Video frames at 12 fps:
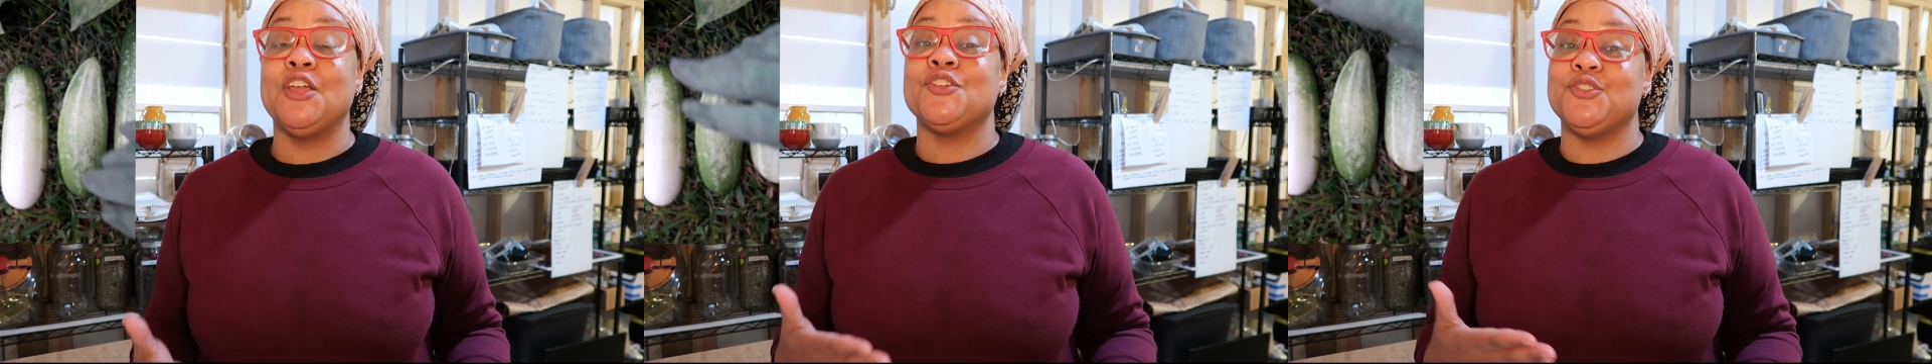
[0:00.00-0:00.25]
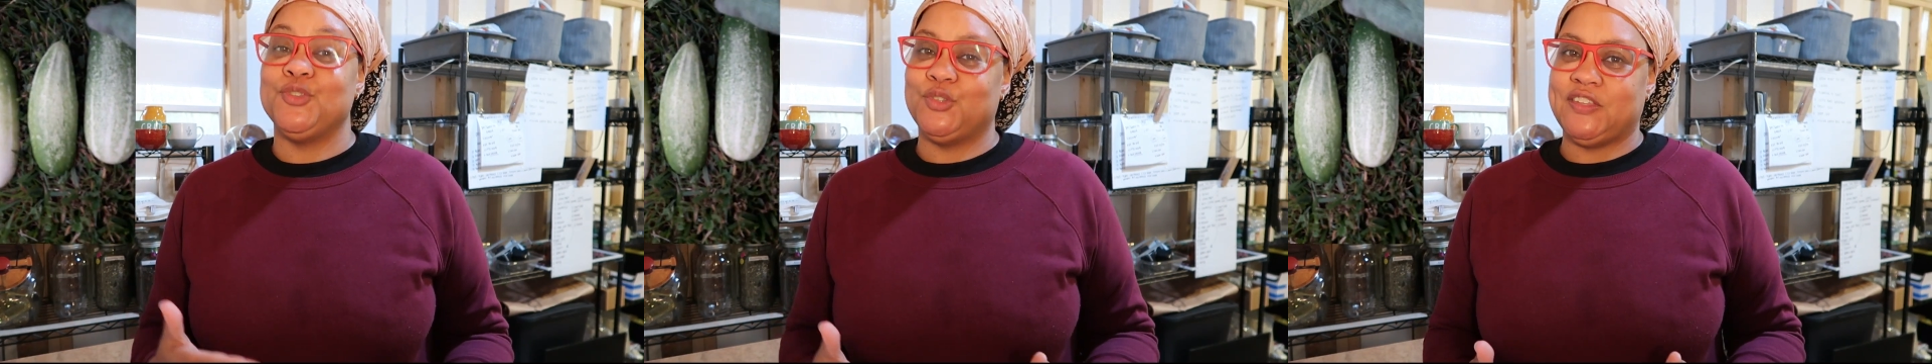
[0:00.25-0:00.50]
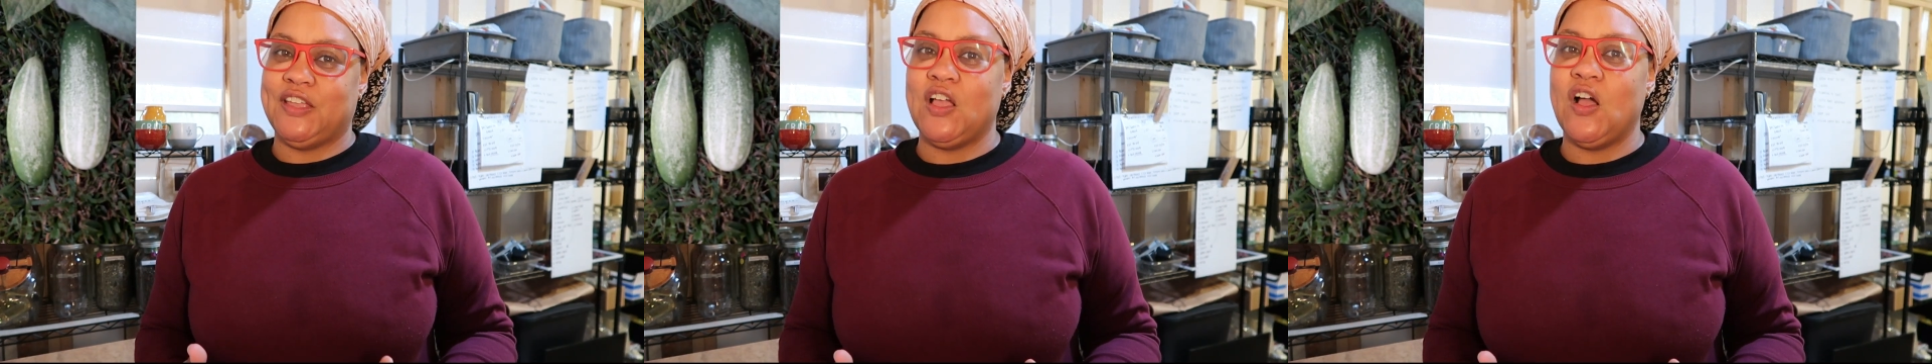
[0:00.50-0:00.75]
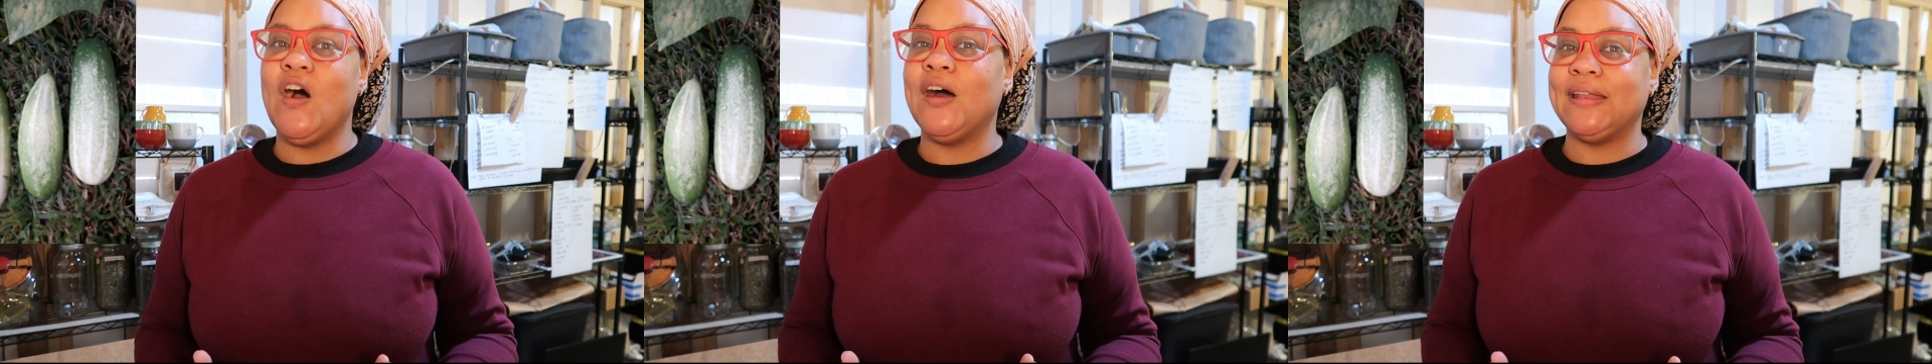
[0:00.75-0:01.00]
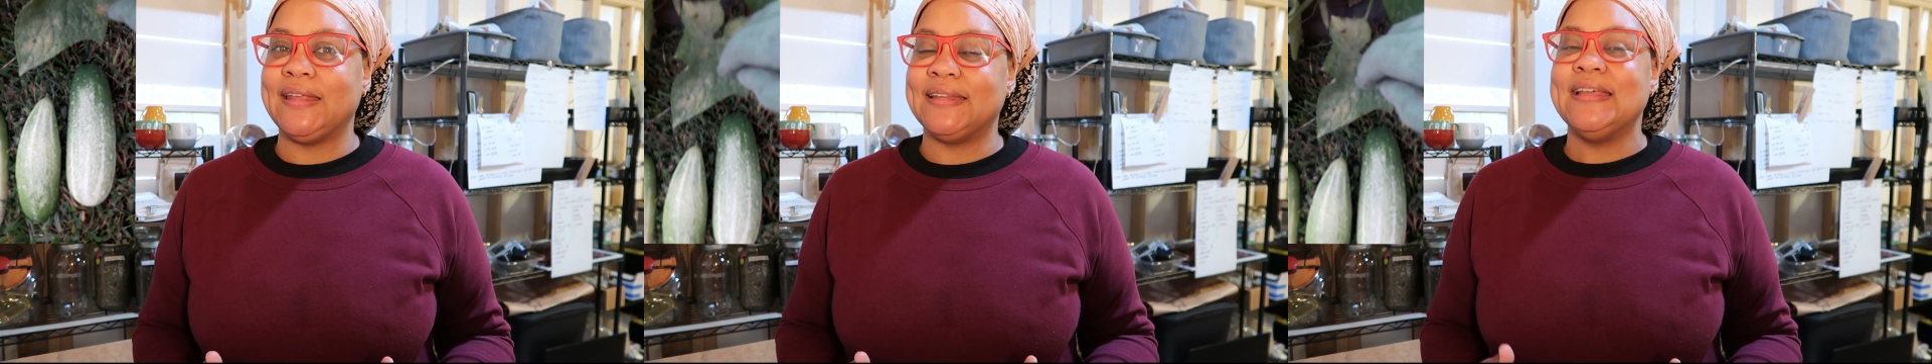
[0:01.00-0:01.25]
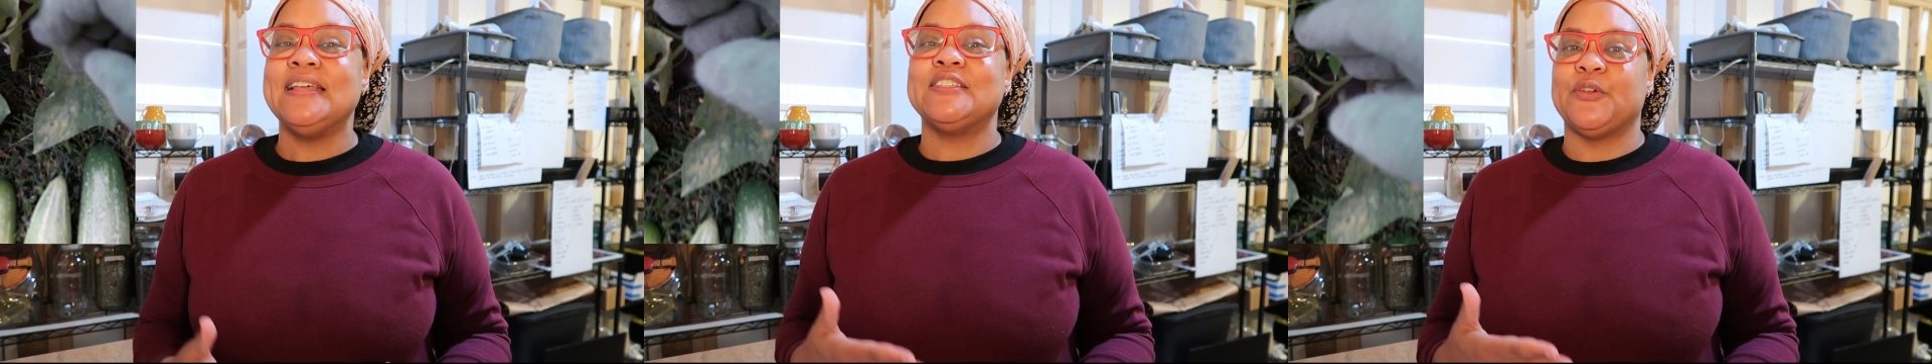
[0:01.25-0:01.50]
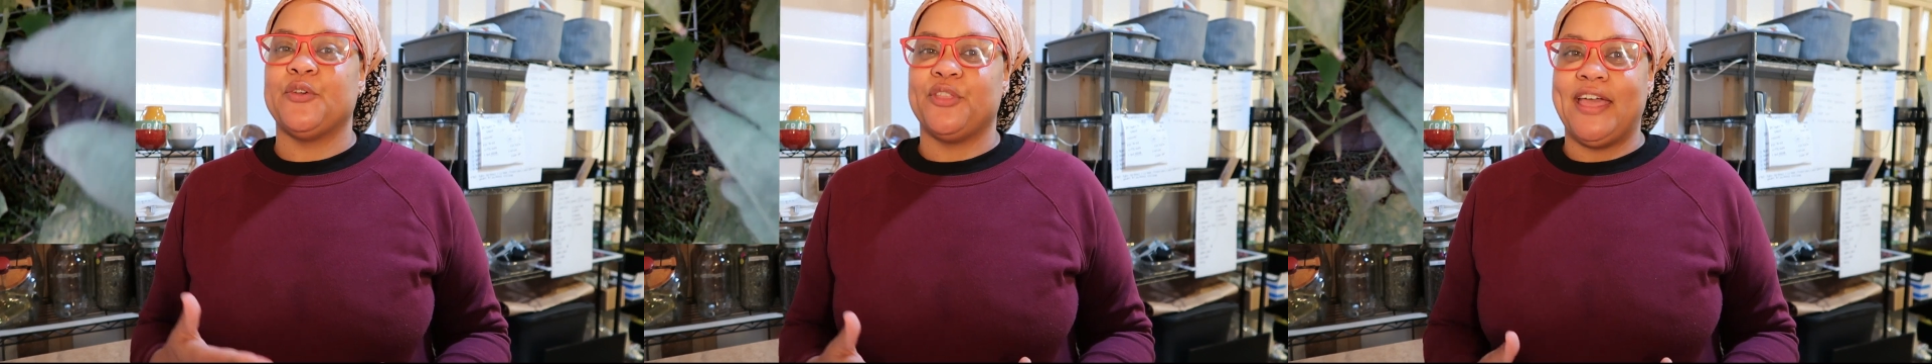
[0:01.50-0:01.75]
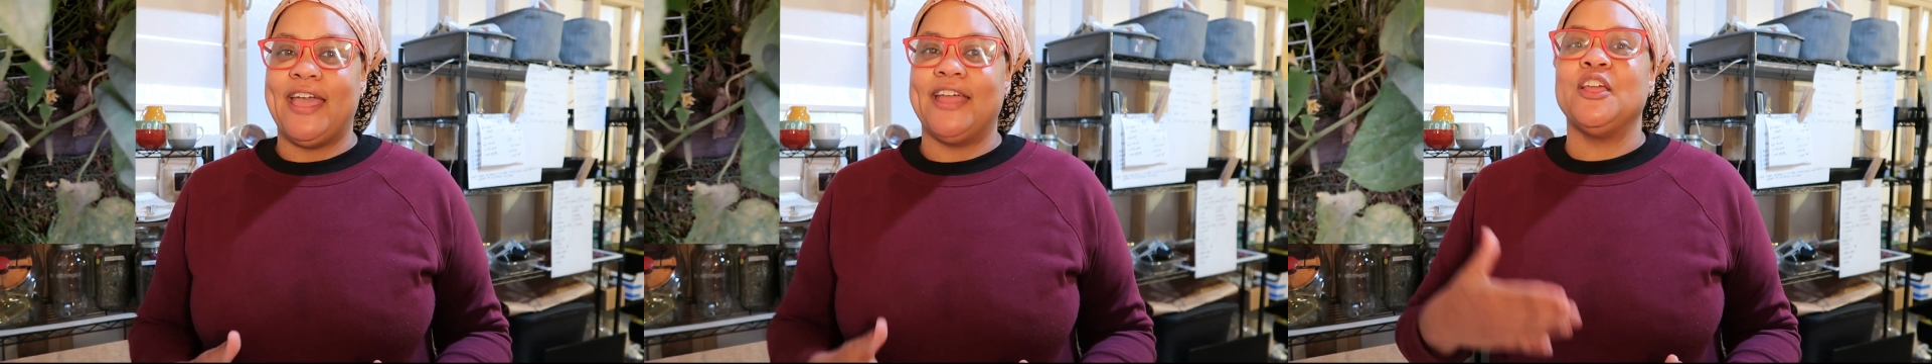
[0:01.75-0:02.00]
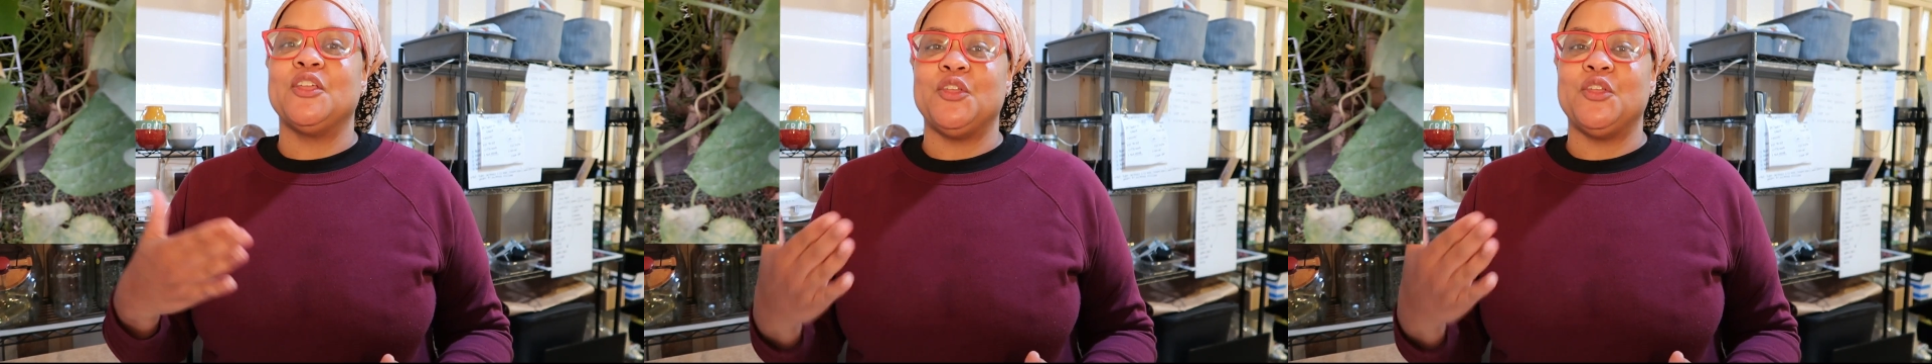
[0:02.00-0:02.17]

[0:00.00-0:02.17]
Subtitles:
you stay on it so that